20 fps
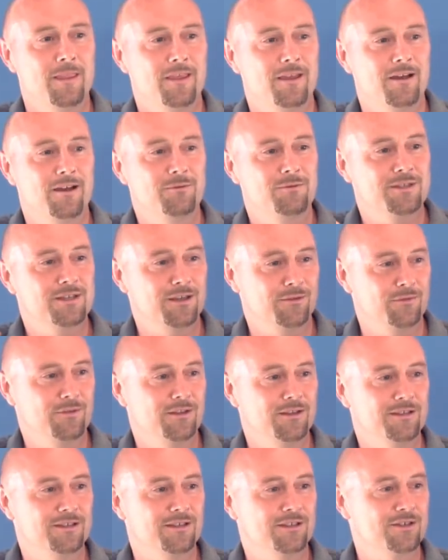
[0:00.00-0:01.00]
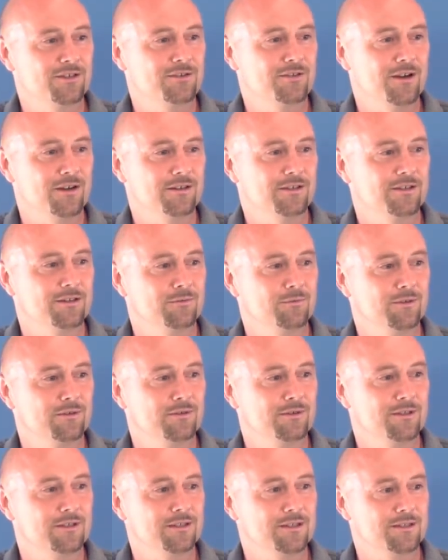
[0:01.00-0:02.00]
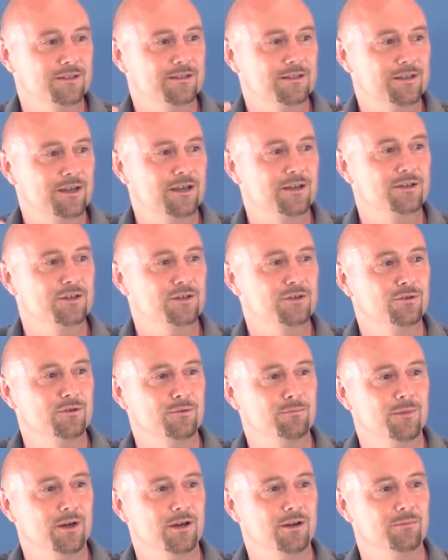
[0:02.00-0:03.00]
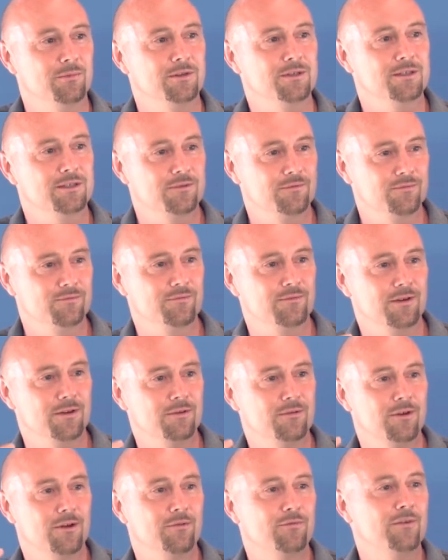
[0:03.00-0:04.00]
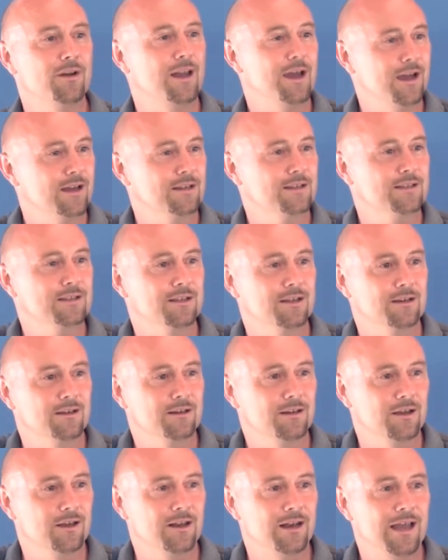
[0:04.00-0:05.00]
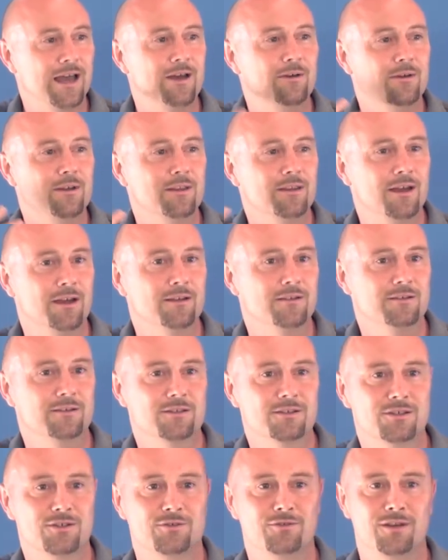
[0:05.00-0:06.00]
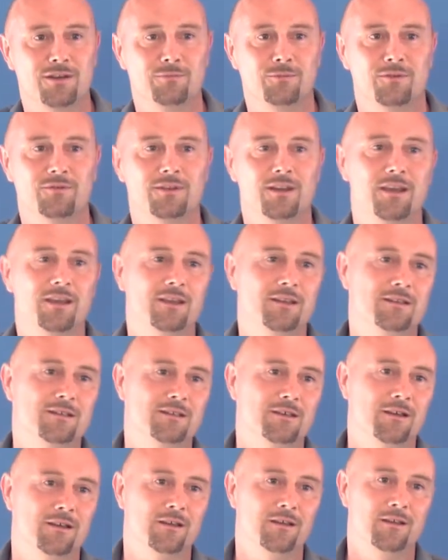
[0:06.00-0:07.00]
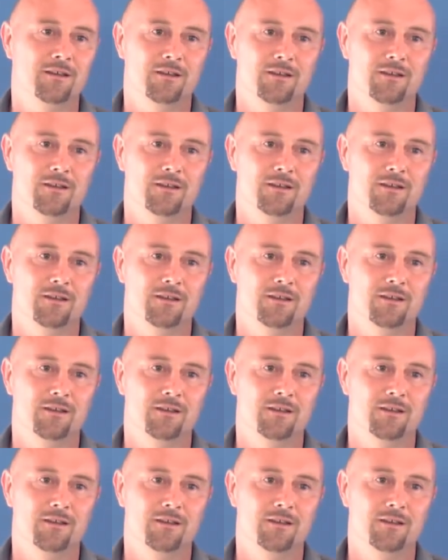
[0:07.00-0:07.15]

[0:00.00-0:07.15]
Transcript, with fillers: I was given this instruction, well, just take short moments of, of, of relaxing and allowing that stream of data